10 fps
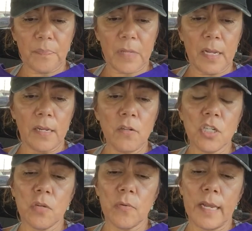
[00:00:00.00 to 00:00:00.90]
And I know
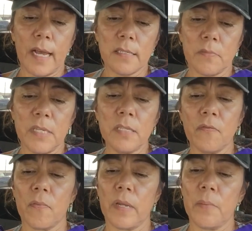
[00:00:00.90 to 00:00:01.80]
she already has some. These are
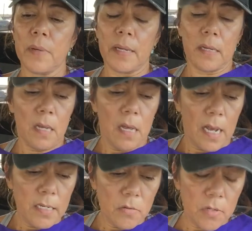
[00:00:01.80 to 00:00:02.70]
for me, but
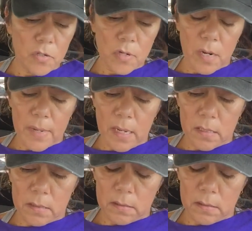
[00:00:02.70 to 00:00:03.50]
I just want to try them out.